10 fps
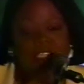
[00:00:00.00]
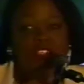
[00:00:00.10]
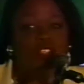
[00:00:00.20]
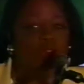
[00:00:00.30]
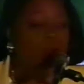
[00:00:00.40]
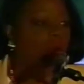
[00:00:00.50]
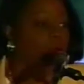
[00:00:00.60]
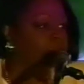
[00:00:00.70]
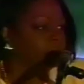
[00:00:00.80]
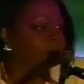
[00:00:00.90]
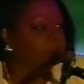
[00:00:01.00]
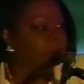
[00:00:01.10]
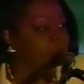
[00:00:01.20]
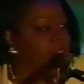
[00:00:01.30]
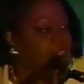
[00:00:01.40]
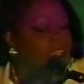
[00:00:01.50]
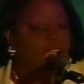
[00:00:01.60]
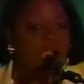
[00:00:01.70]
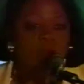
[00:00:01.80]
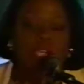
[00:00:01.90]
So
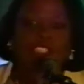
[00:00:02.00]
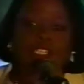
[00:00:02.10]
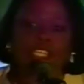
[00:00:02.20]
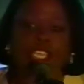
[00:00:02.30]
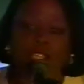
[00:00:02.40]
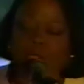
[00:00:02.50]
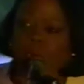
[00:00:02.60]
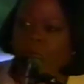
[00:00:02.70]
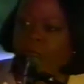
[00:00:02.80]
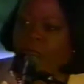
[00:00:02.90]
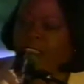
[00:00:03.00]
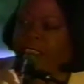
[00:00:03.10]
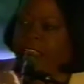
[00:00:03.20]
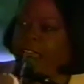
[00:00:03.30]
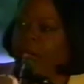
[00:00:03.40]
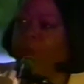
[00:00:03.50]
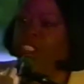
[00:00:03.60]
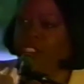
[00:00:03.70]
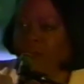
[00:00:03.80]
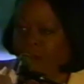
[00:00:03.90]
I want you to hear the words that I would
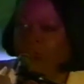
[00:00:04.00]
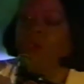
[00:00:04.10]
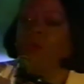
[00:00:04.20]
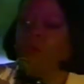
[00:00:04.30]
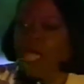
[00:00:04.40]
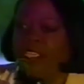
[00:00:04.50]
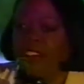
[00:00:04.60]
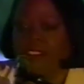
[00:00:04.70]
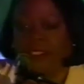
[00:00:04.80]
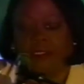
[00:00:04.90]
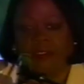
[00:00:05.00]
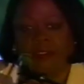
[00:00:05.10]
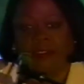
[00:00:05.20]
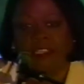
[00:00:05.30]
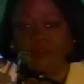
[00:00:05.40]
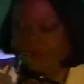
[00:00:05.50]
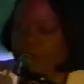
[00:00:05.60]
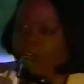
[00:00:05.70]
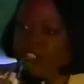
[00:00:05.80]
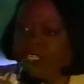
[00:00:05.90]
write if
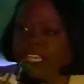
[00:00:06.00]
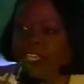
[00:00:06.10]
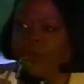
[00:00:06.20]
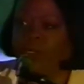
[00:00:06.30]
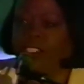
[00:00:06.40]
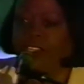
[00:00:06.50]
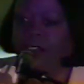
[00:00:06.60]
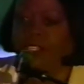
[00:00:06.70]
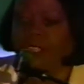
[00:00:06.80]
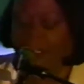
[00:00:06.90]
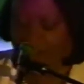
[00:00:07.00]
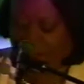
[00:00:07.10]
Dr. King was here today.